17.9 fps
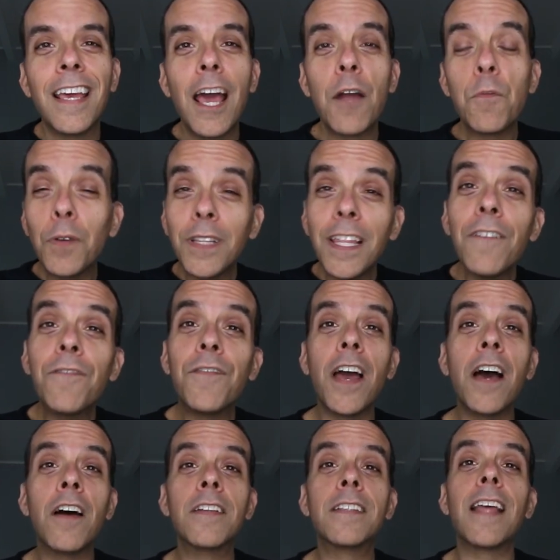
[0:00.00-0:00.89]
And what they
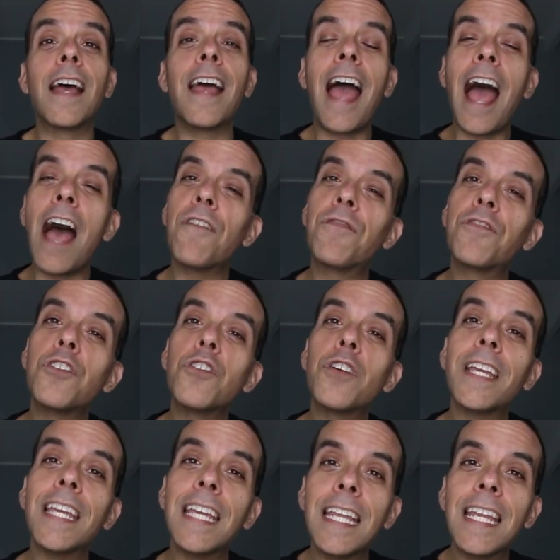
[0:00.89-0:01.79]
found is that
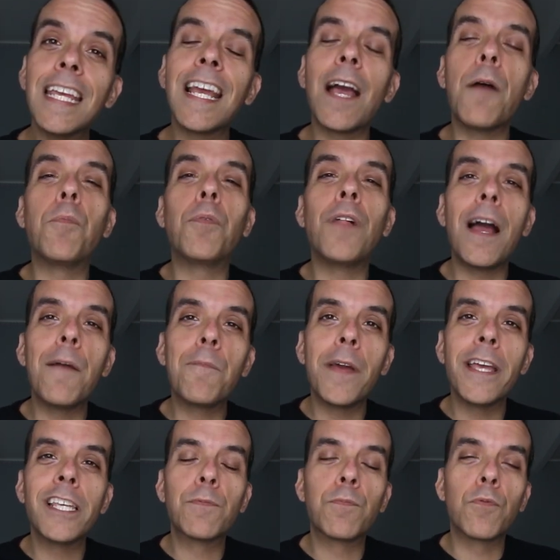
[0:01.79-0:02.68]
after eating a plant
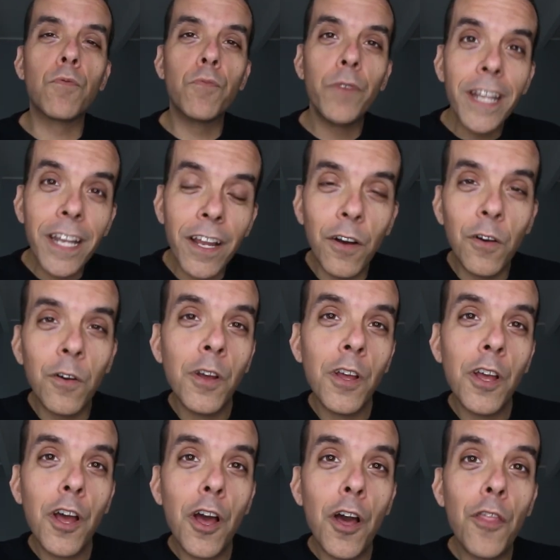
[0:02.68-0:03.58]
based burrito,
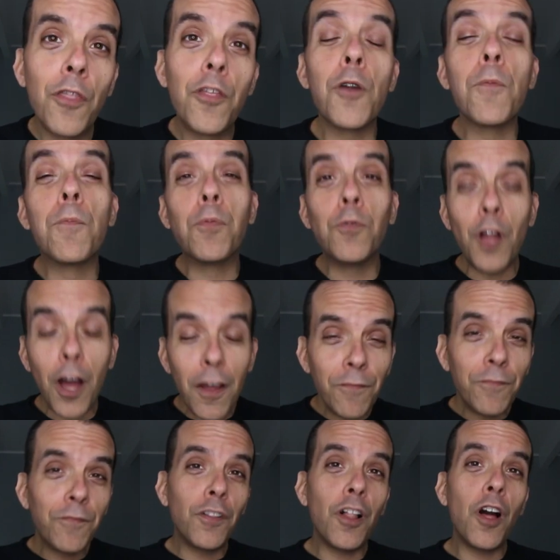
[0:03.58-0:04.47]
their
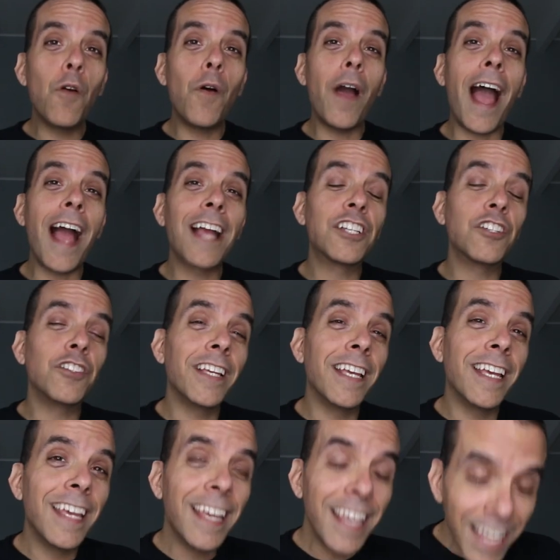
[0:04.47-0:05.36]
blood flow
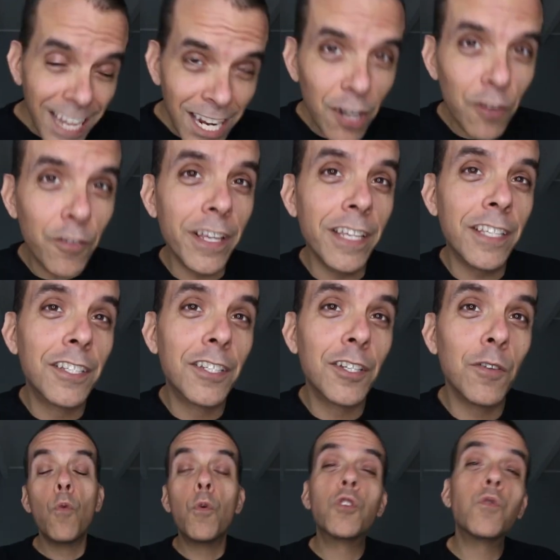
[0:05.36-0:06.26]
actually
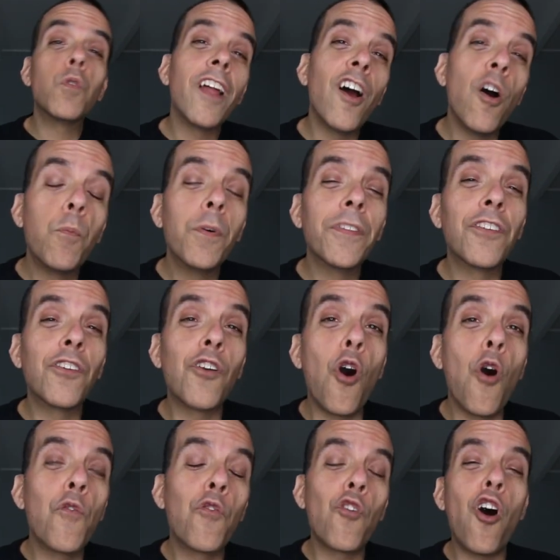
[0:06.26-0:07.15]
increased, which would help with
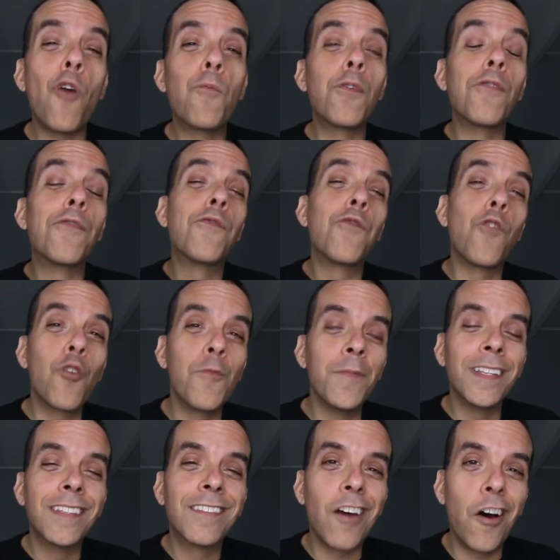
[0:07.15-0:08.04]
their overall
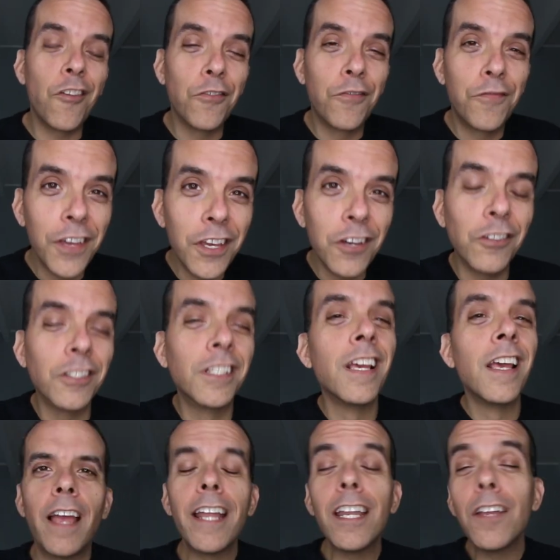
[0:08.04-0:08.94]
performance on the field.
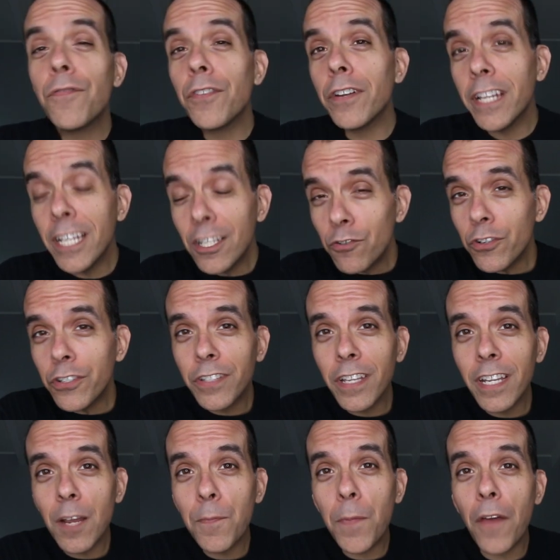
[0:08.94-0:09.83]
And if you're
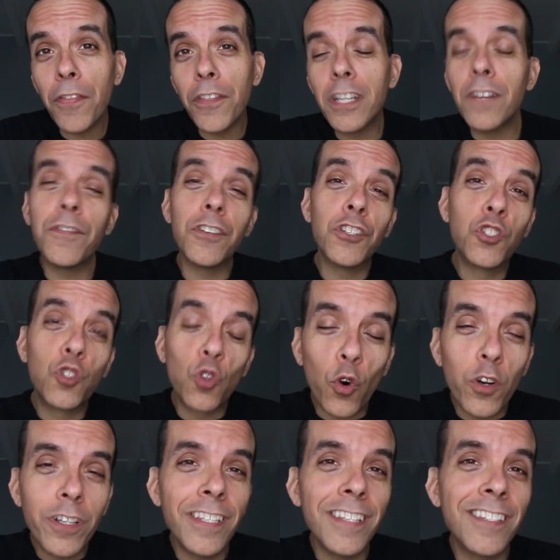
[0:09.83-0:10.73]
interested about the different
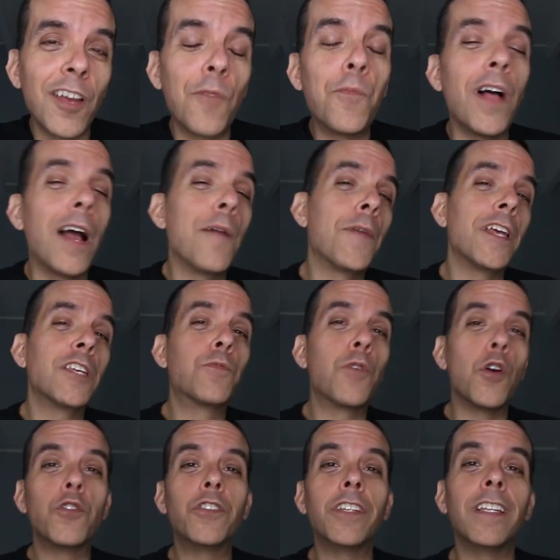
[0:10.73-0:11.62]
sources of plant based
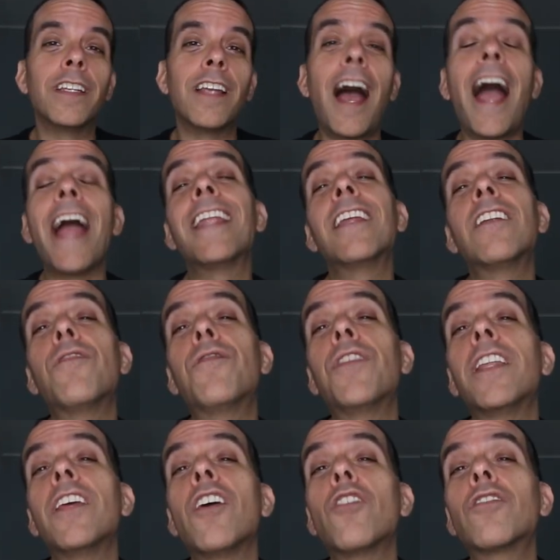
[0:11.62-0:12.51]
protein, I did a
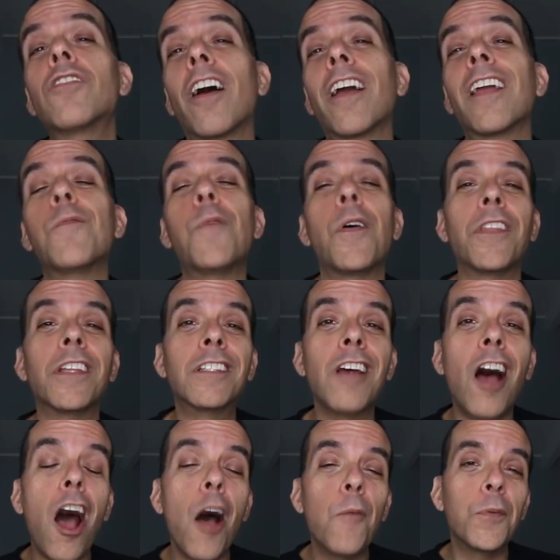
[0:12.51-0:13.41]
video talking about the
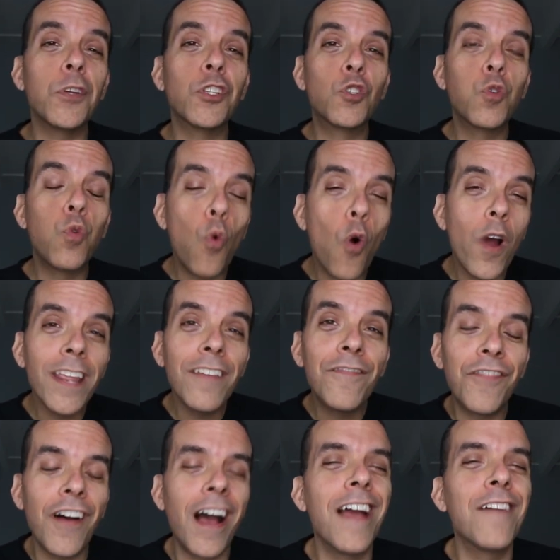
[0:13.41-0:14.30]
top
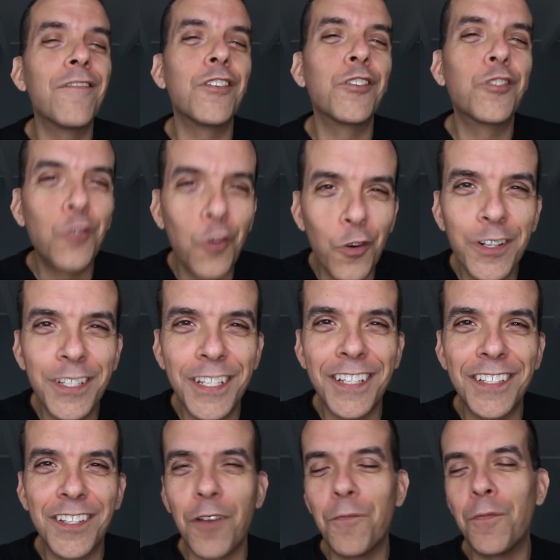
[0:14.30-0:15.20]
25
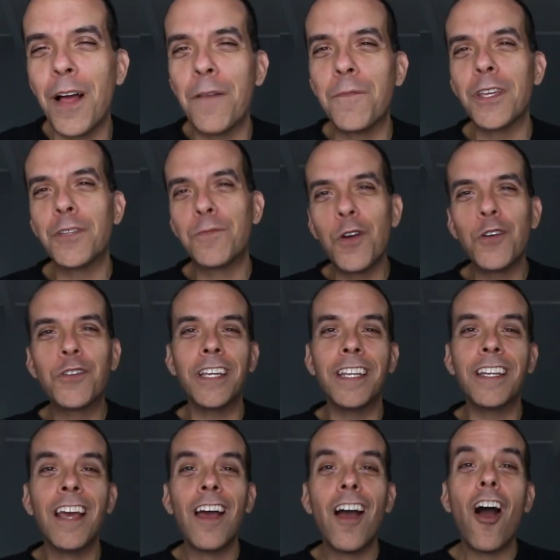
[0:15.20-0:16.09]
sources of plant based
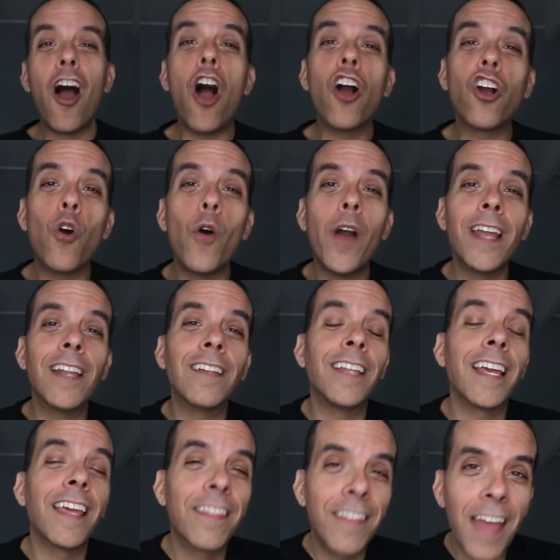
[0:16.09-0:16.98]
protein. I'll go ahead
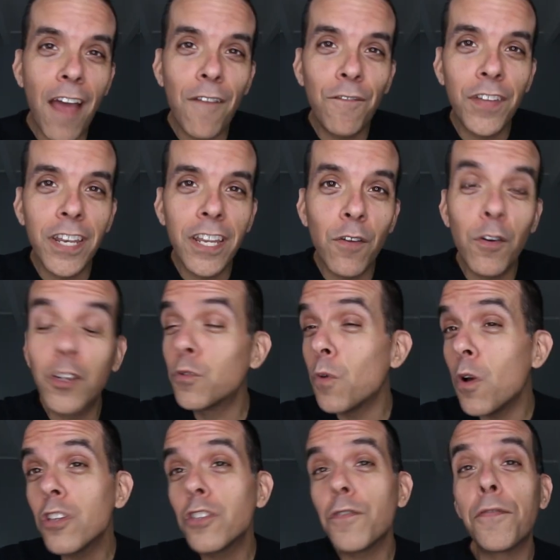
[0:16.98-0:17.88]
and link that video
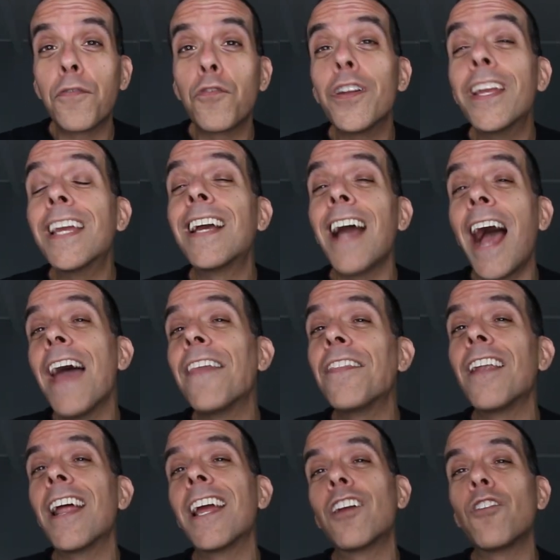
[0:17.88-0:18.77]
as well as a free
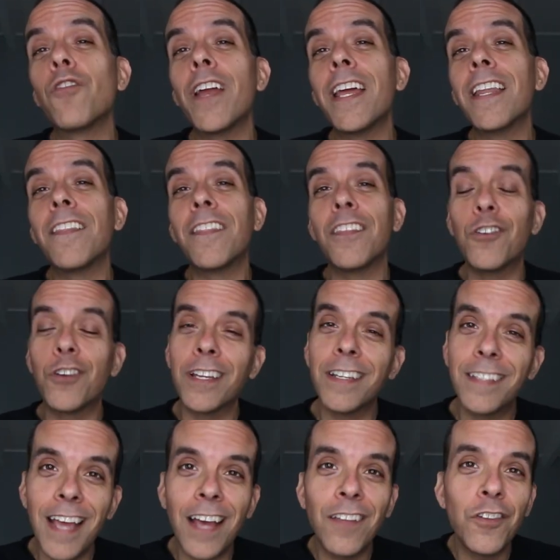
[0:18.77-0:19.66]
guide that I created that you
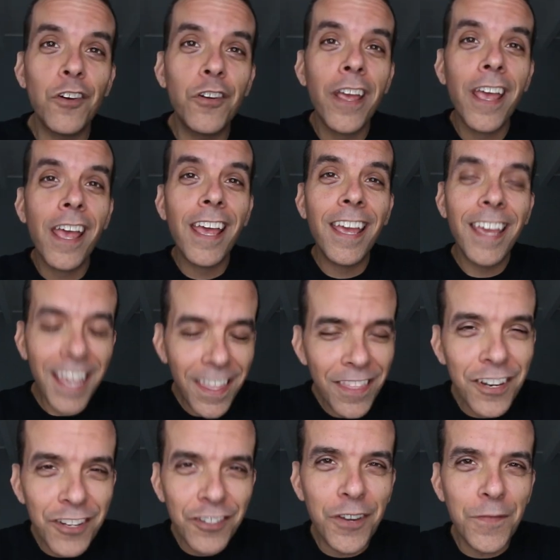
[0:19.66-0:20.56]
can download
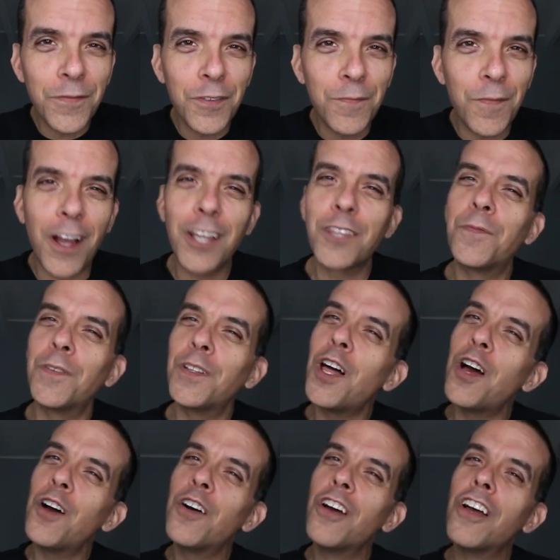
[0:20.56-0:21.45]
in the description box
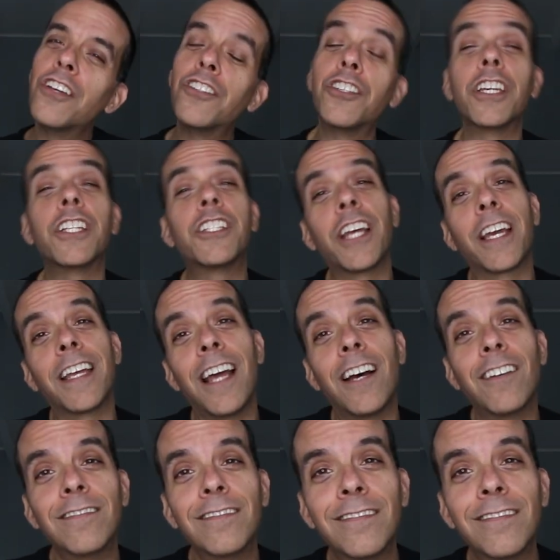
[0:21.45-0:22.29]
below so you can check it out.